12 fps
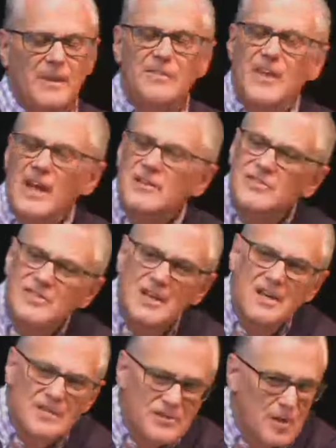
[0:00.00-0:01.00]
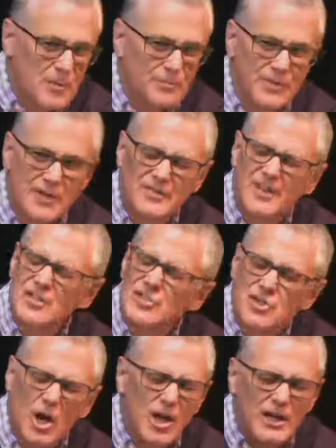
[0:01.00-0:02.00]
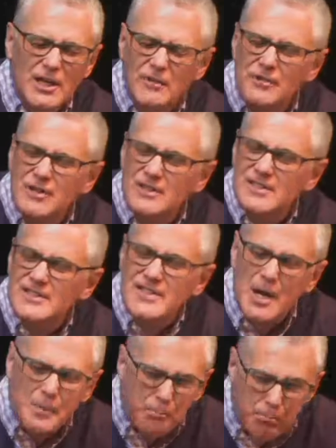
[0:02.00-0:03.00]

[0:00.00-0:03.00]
That is saying something that is not even in the same